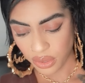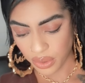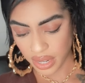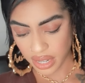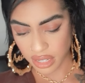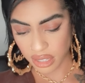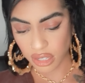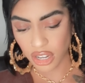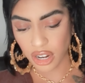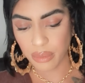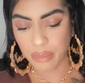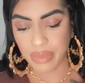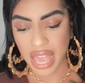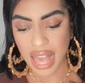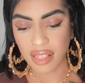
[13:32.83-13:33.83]
Cleanest,
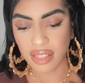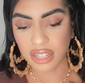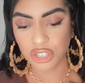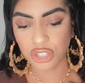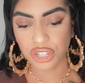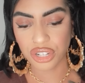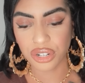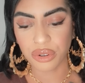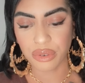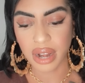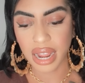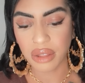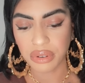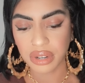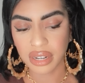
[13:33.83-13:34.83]
you're balanced, you're
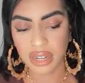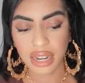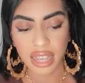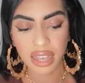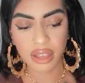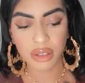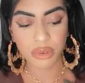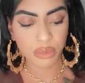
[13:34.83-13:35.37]
grounded now,